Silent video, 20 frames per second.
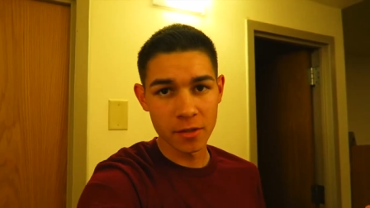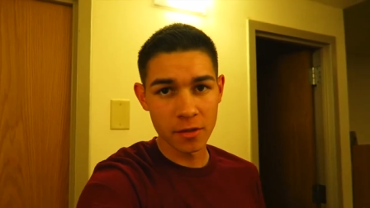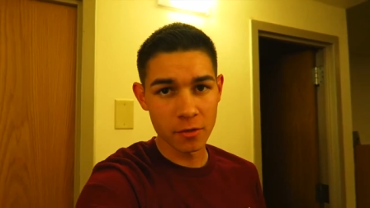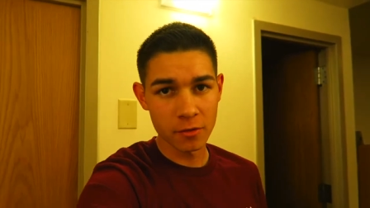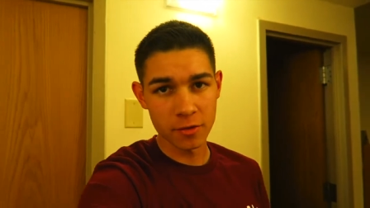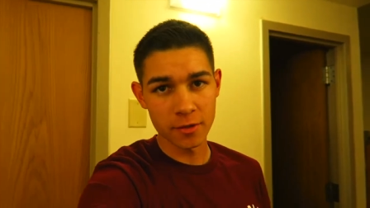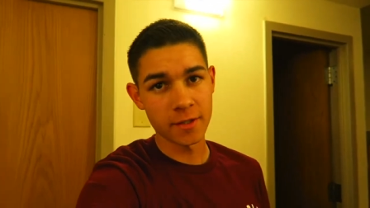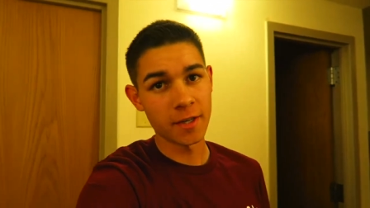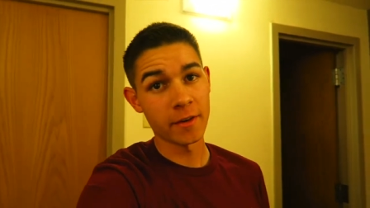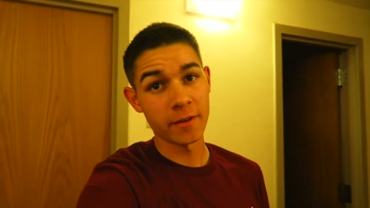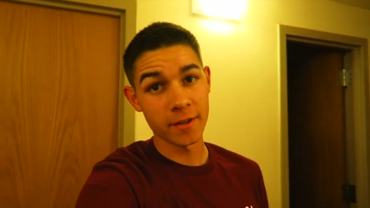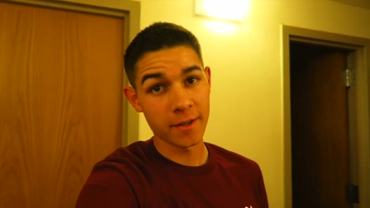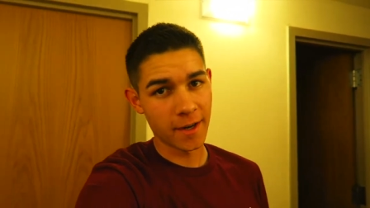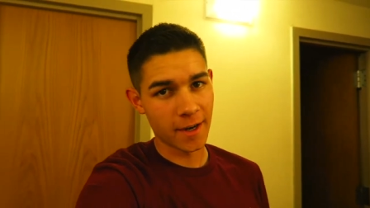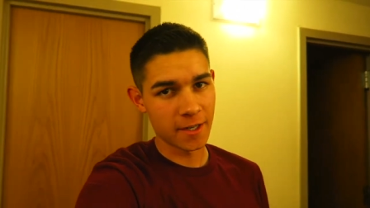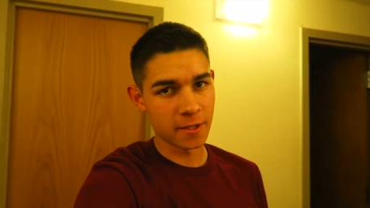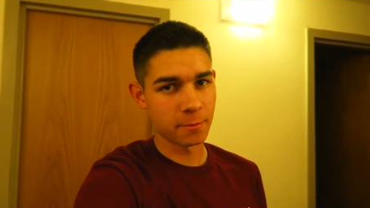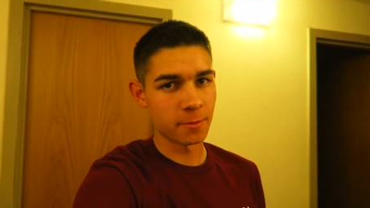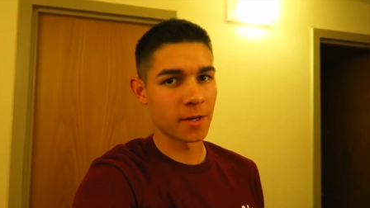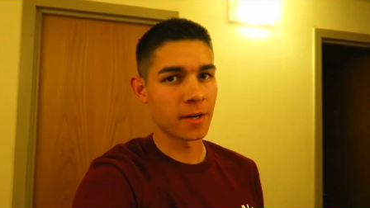news to tell you
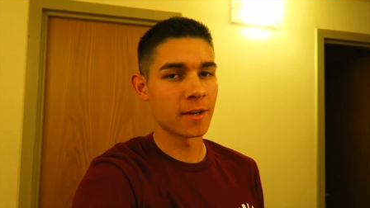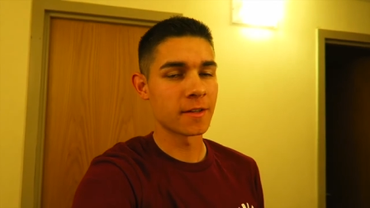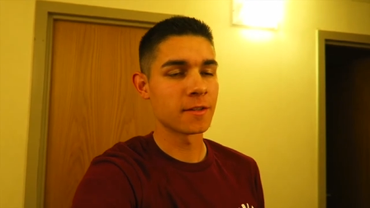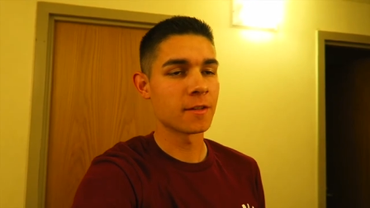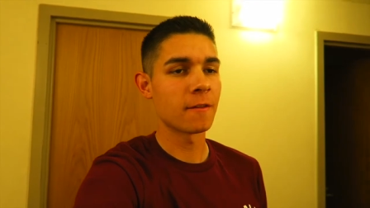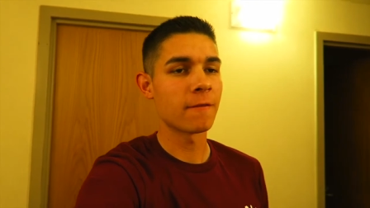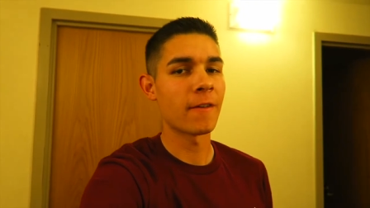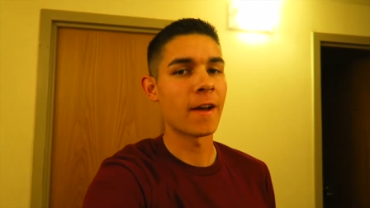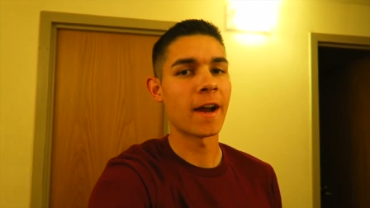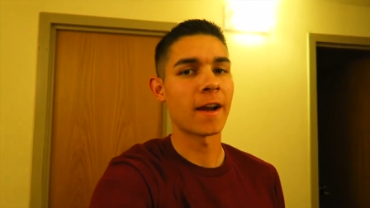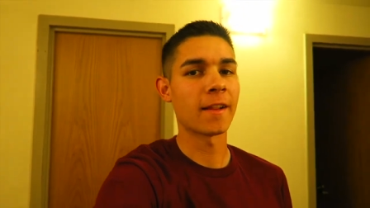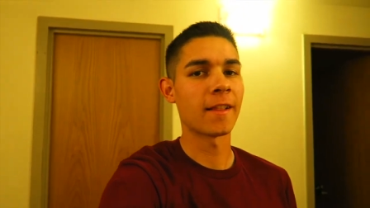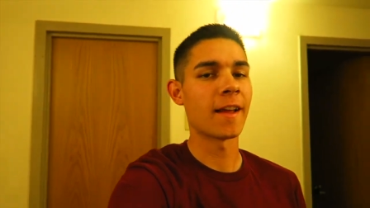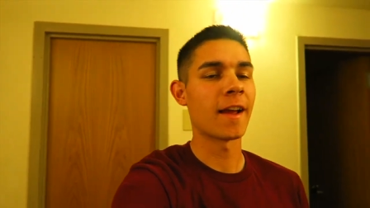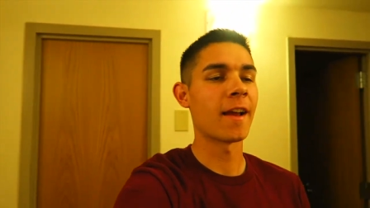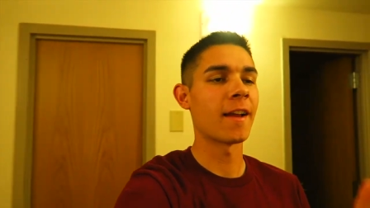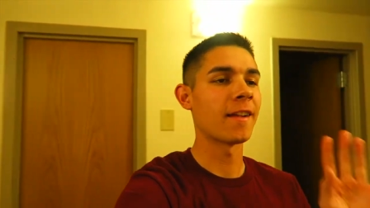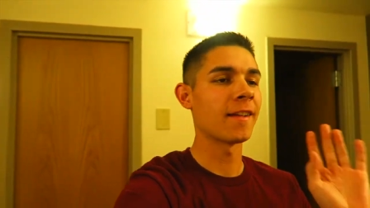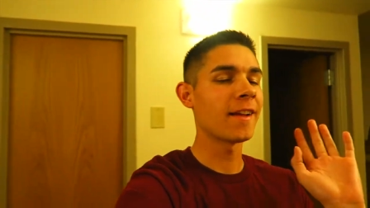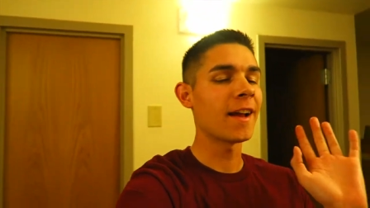guys because of the fact
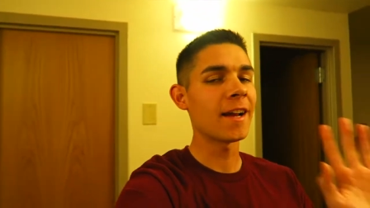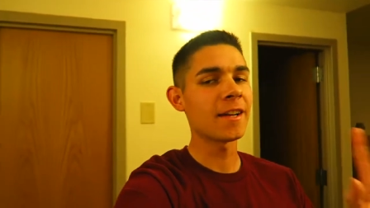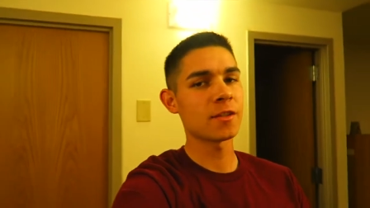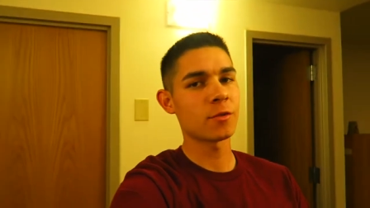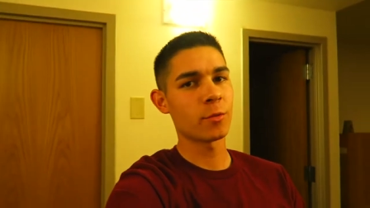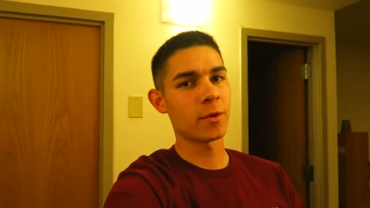that last